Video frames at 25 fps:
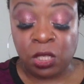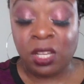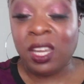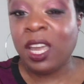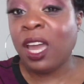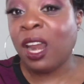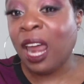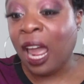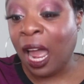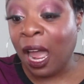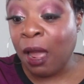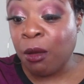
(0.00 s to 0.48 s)
you
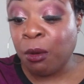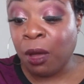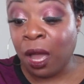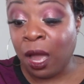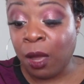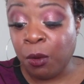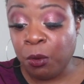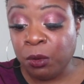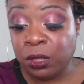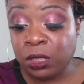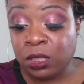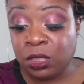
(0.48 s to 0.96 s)
got, I
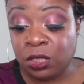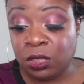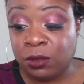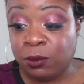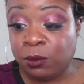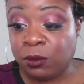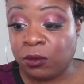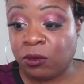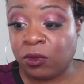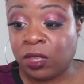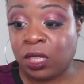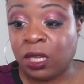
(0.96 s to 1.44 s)
would
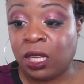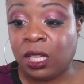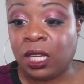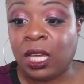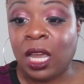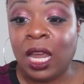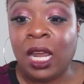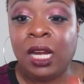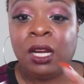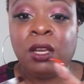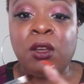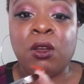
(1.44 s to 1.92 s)

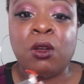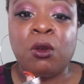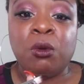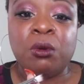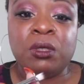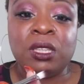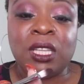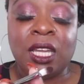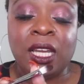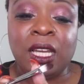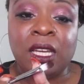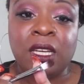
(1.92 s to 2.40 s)
kind of go
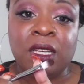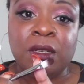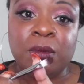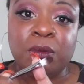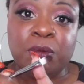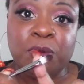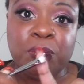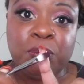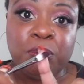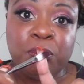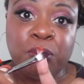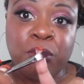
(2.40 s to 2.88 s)
with like a
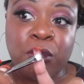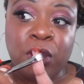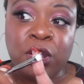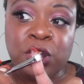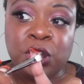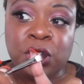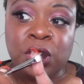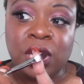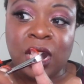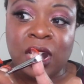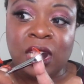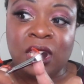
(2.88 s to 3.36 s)

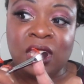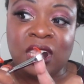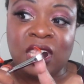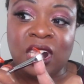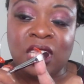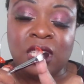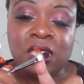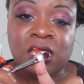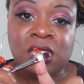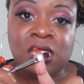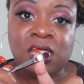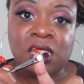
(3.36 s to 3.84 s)
brush like
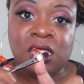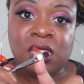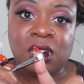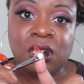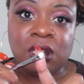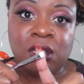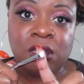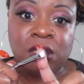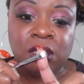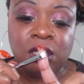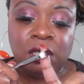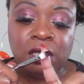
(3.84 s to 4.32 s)
this.
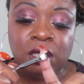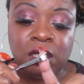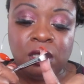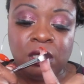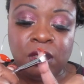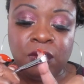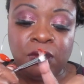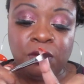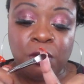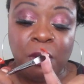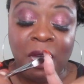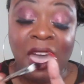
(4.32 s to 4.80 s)

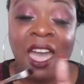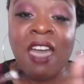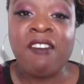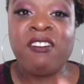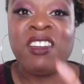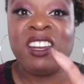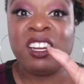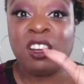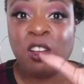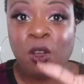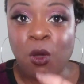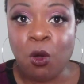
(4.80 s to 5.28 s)
If you have
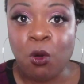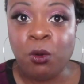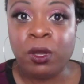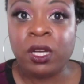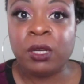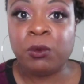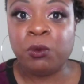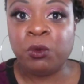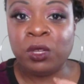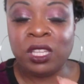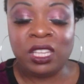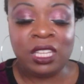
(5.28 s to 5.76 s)
it, go
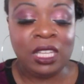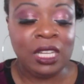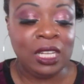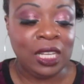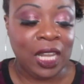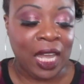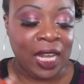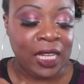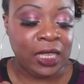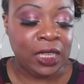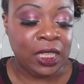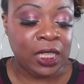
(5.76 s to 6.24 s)
in with it
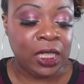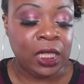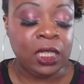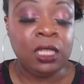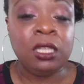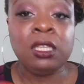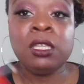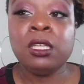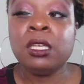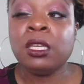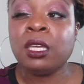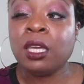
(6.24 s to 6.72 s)
lightly
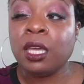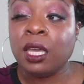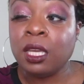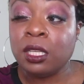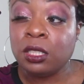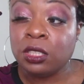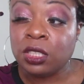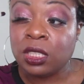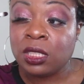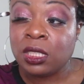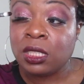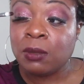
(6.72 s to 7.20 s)
and
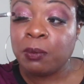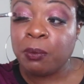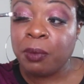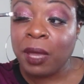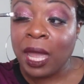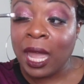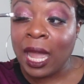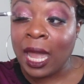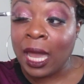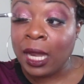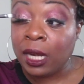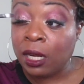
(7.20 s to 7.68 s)
just
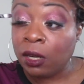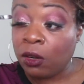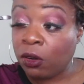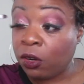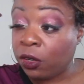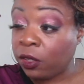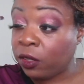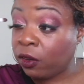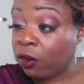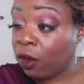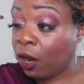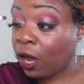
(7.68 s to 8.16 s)
pat it
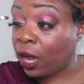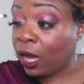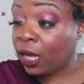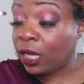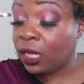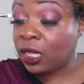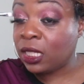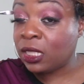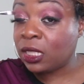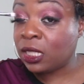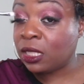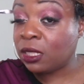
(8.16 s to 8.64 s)
on your eye,
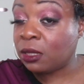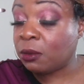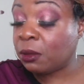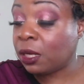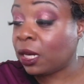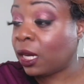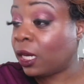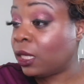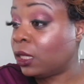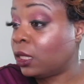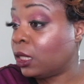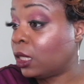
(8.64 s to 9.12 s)
because that's what
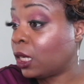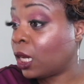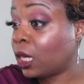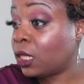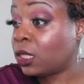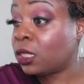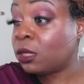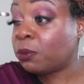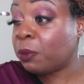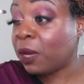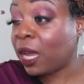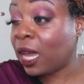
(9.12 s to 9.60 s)
I did. I
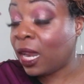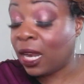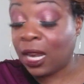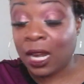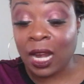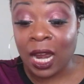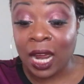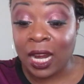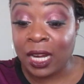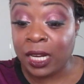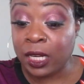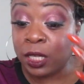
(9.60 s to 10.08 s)
just patted it.
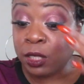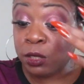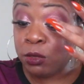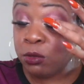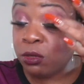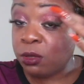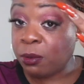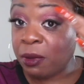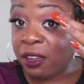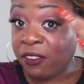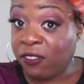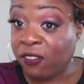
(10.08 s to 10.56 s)
I didn't
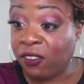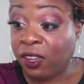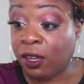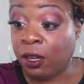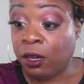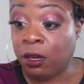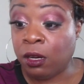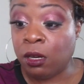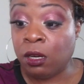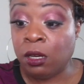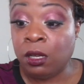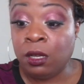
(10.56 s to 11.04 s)
use my
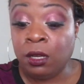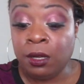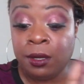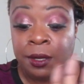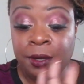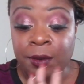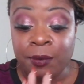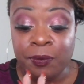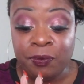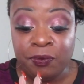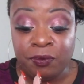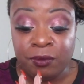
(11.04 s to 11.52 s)
finger
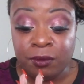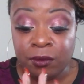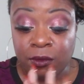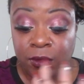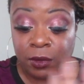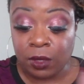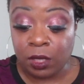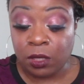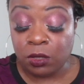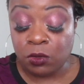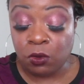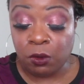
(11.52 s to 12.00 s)

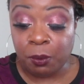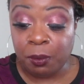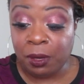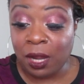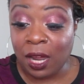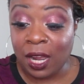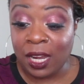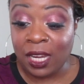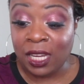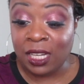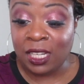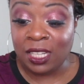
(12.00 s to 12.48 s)
to
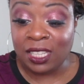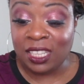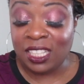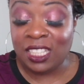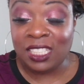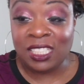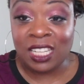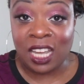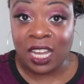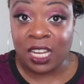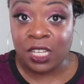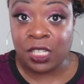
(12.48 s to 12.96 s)
apply any of
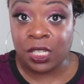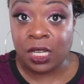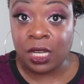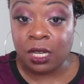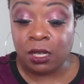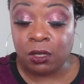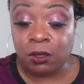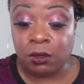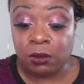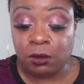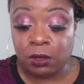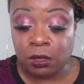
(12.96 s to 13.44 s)
these
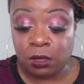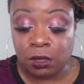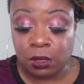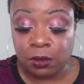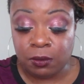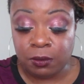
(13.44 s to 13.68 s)
eyeshadows.